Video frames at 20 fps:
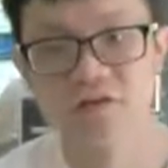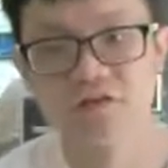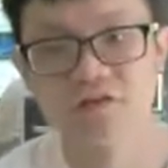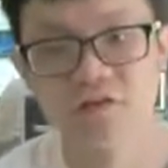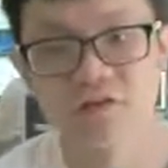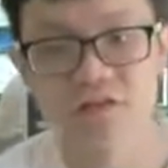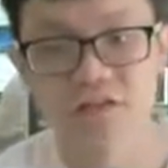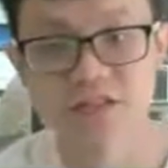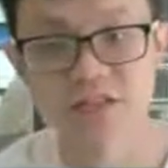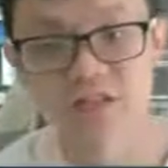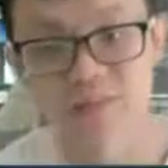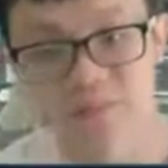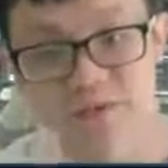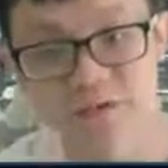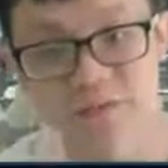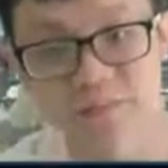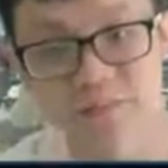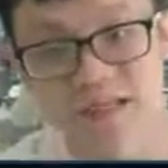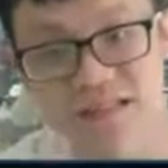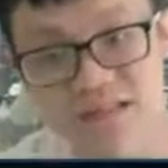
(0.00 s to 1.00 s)
Fossil
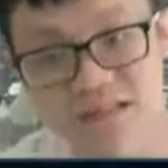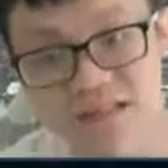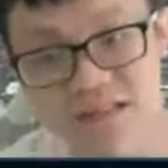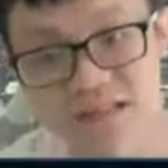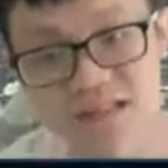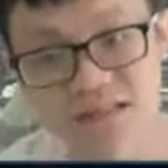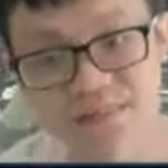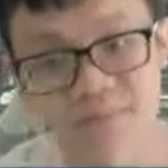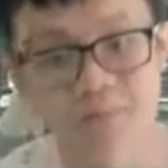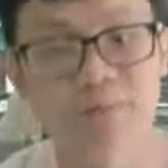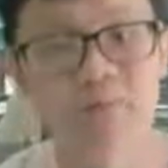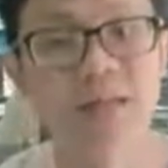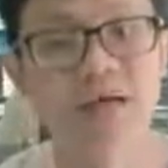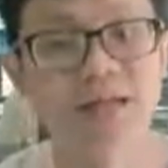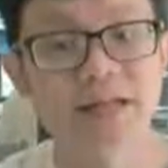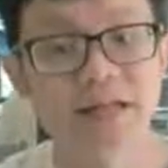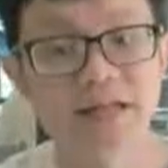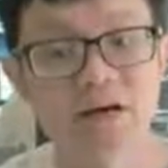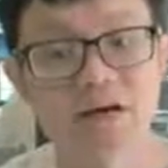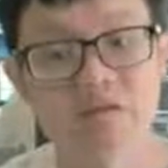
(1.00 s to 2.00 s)
fuel means
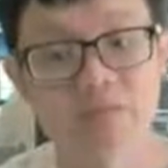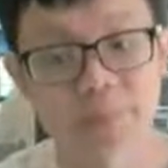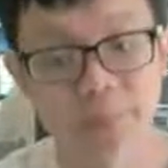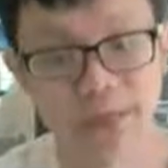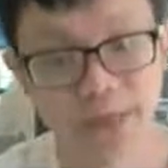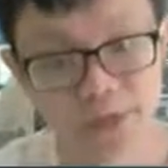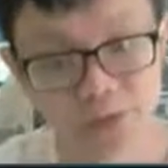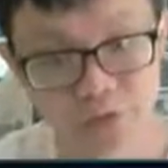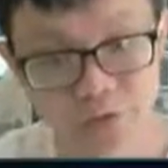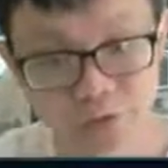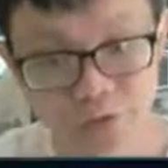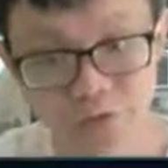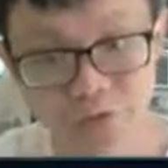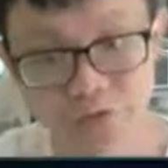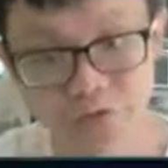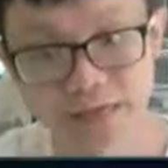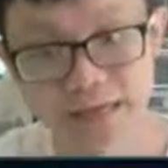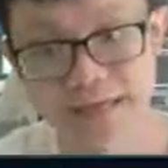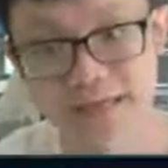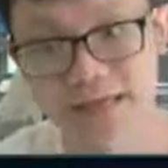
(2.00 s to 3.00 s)
burning of petrol
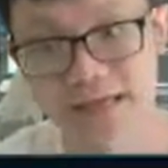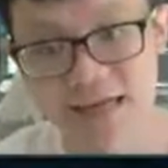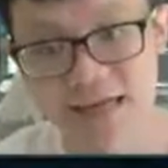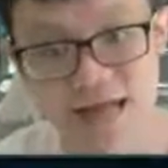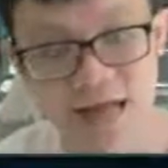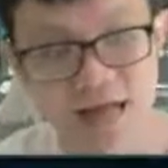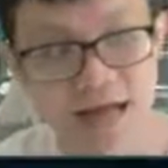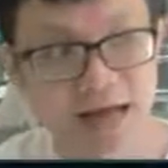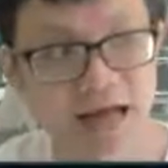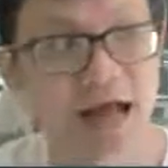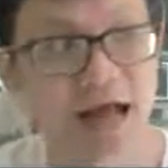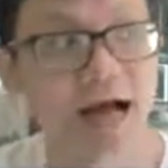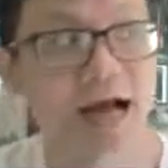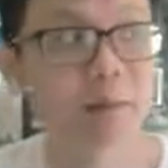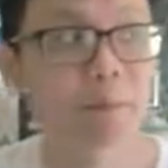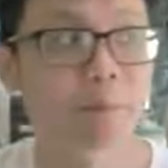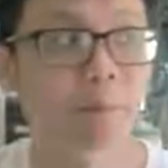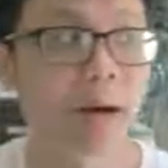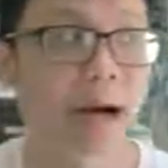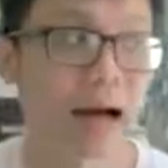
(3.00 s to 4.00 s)
like
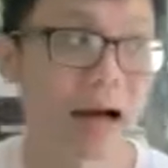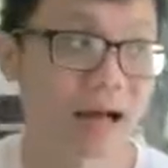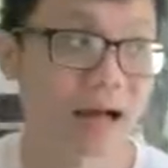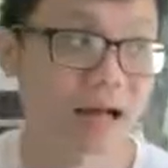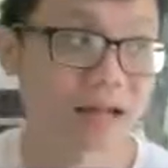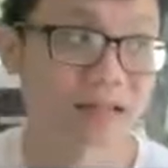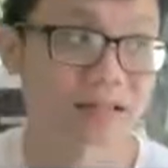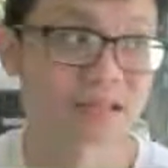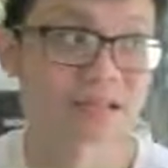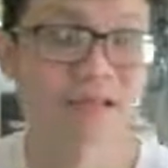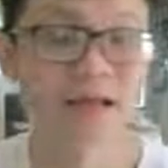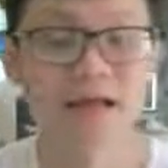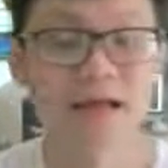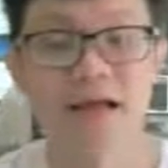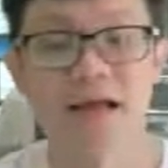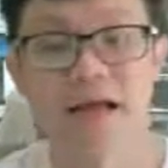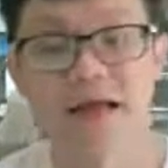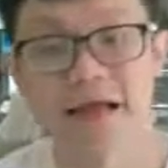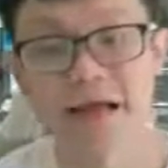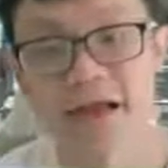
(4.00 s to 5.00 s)
car, bus,
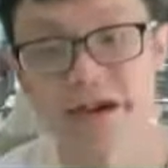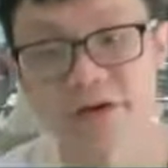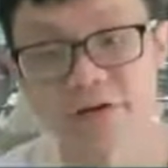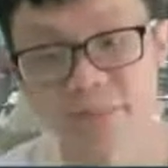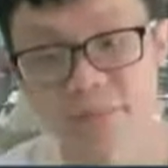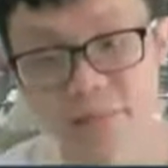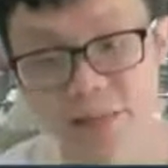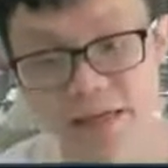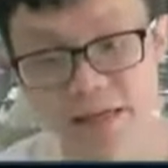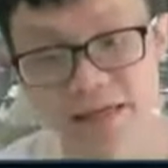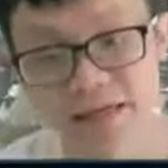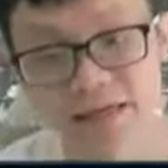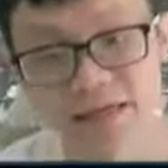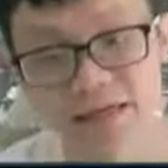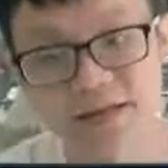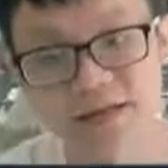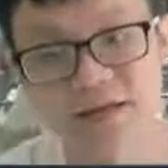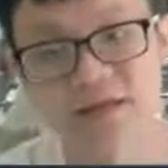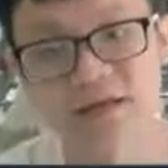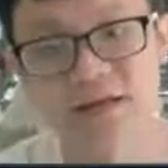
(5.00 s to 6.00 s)

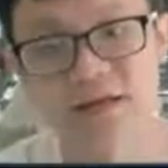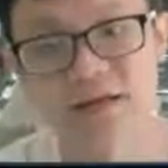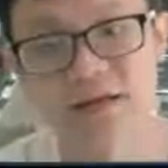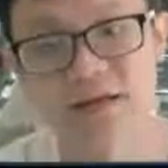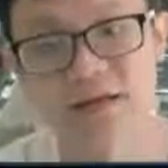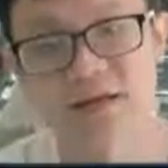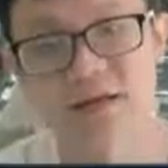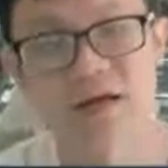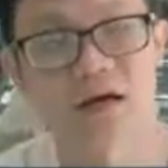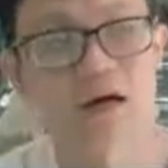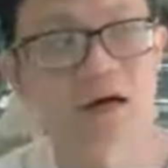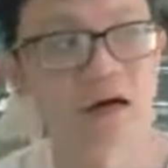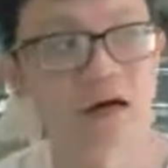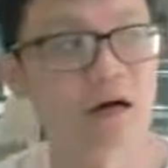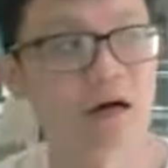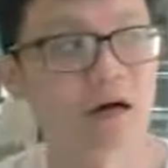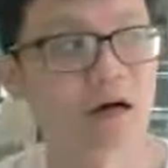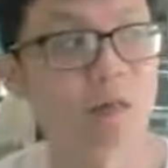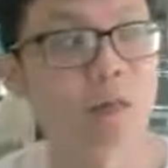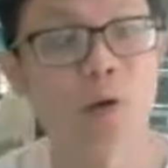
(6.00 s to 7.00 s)
airplane,
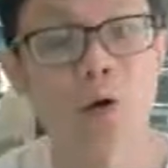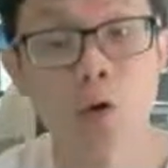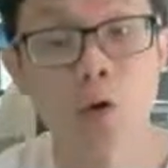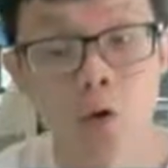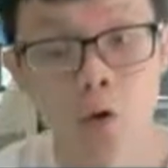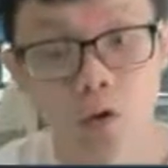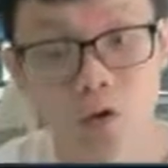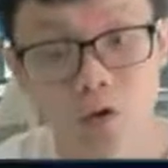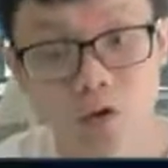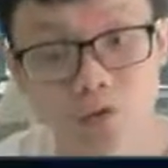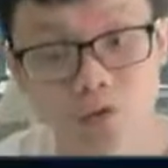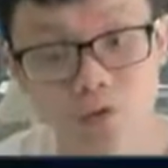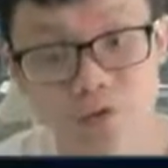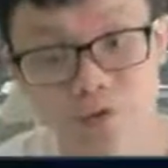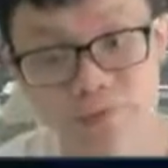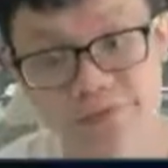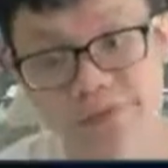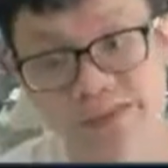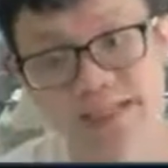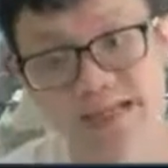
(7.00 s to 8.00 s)
uh, coal,
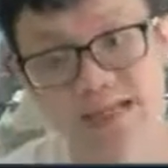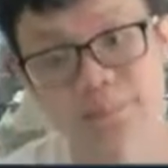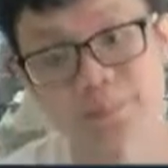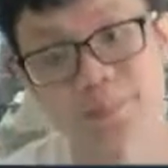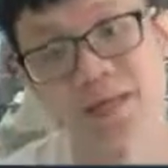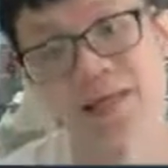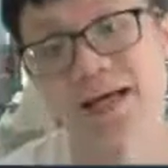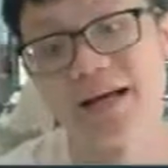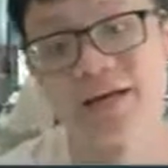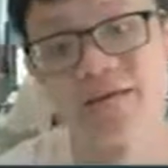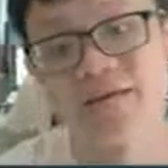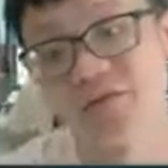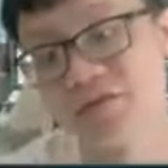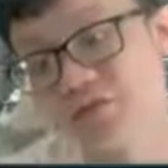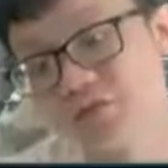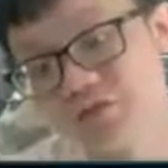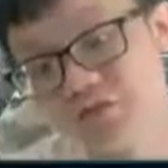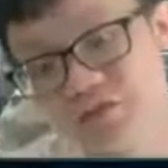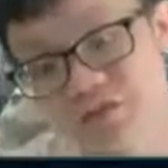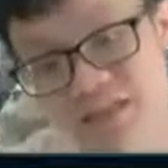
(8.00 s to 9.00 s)
TNB, uh, you want
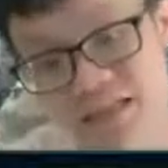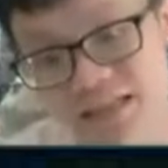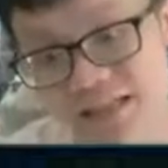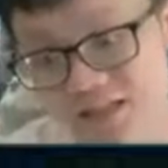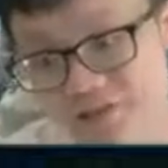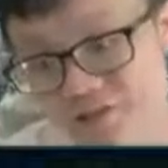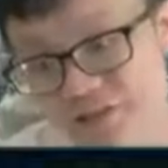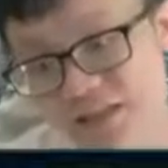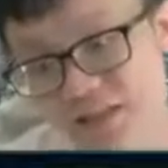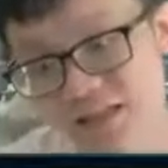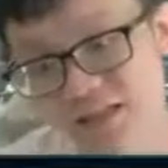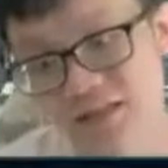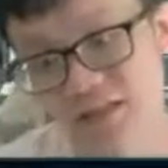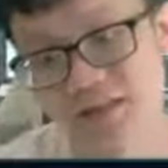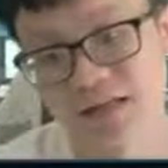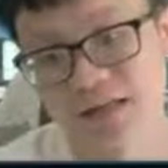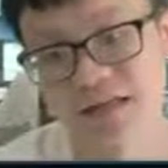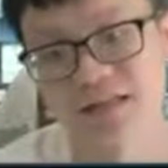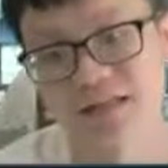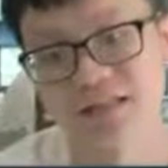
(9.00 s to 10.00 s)
to use electric,
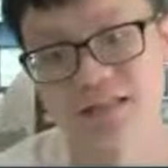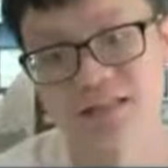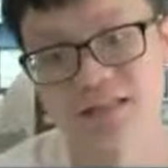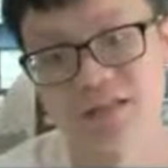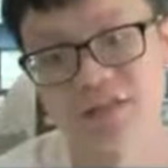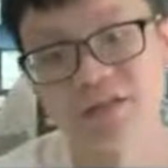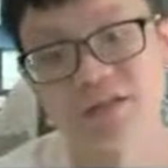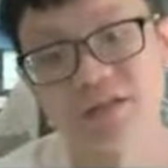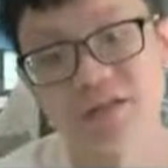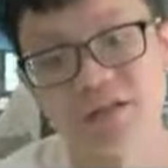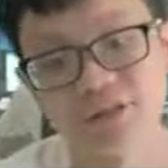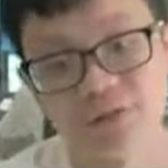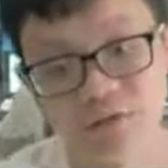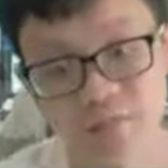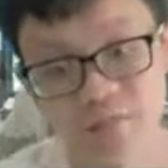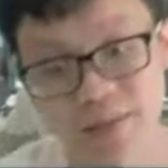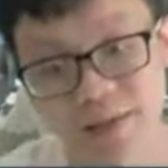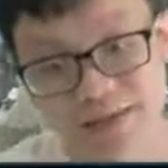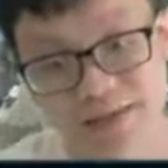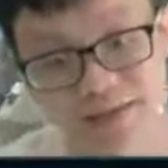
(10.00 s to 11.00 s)
actually you need to
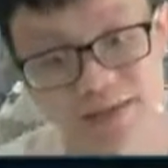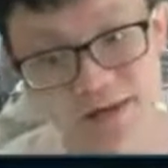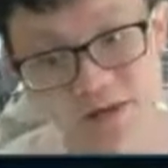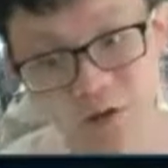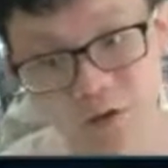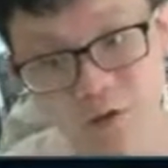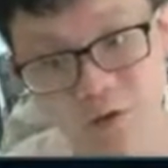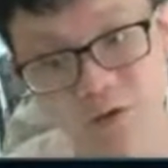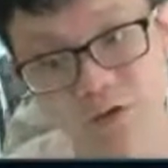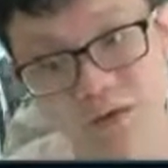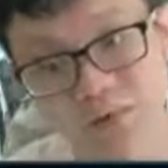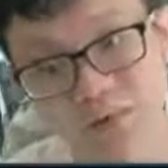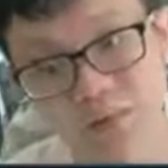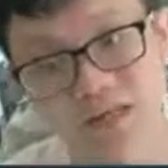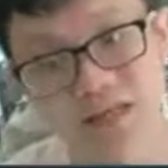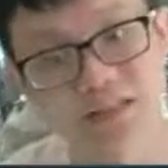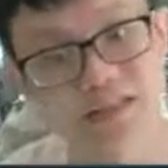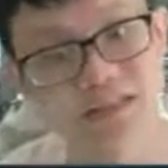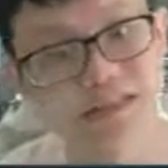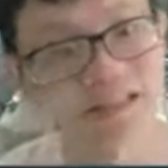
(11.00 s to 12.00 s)
burn the coal. In
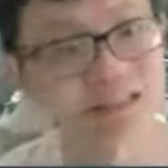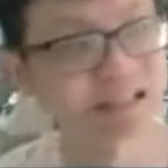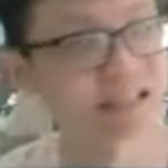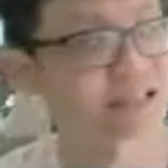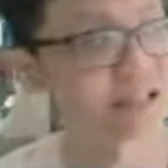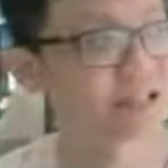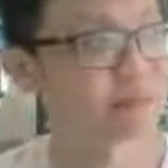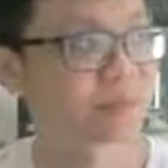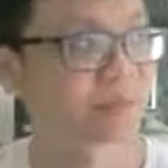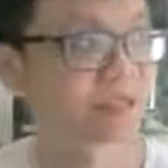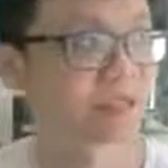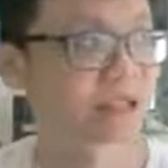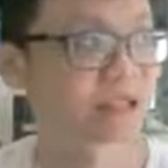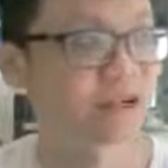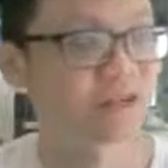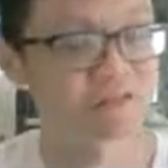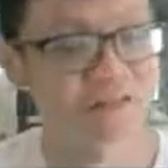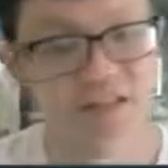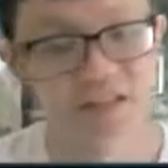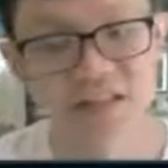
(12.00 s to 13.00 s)
Malaysia, 60%
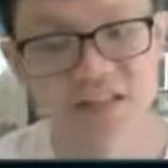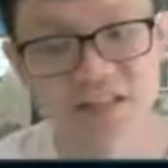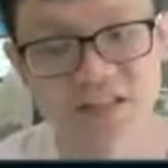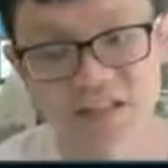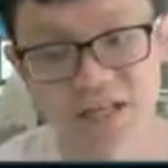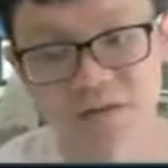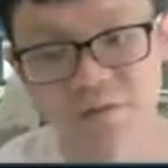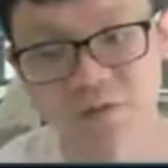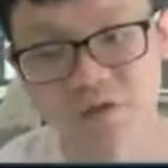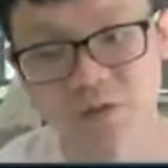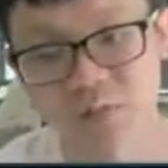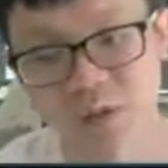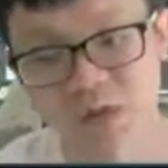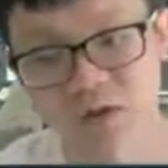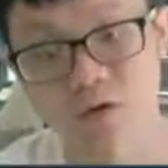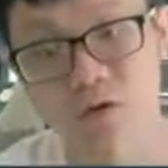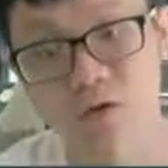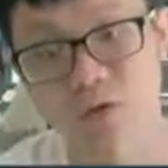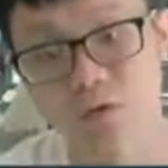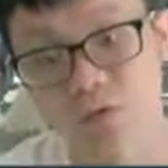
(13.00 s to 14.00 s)
of energy come from the
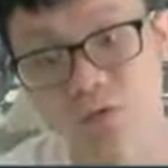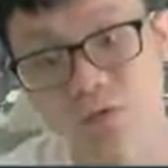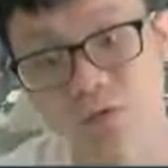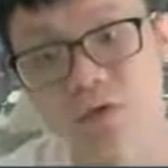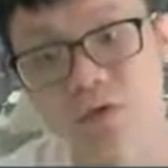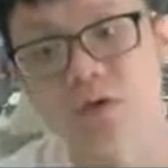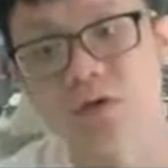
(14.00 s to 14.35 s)
coal.